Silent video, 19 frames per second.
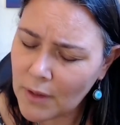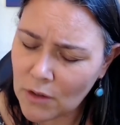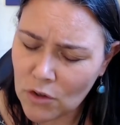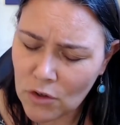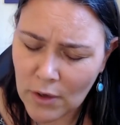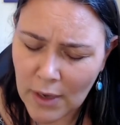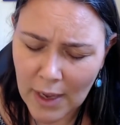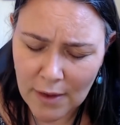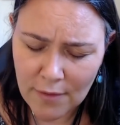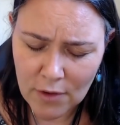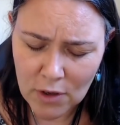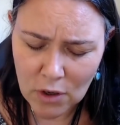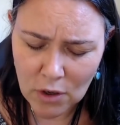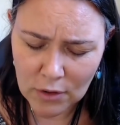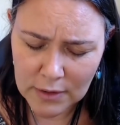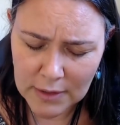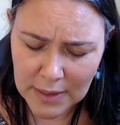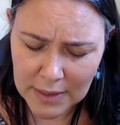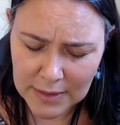to have a
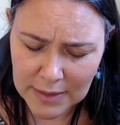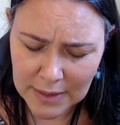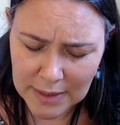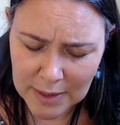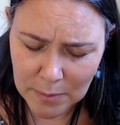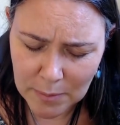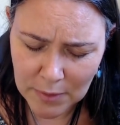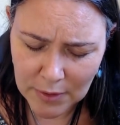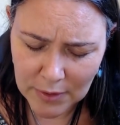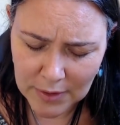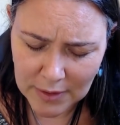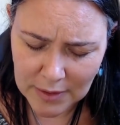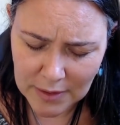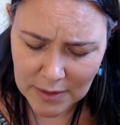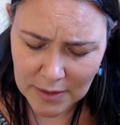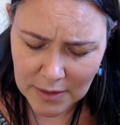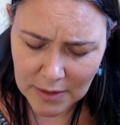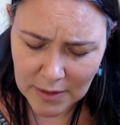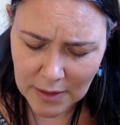contact
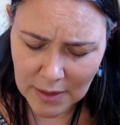experience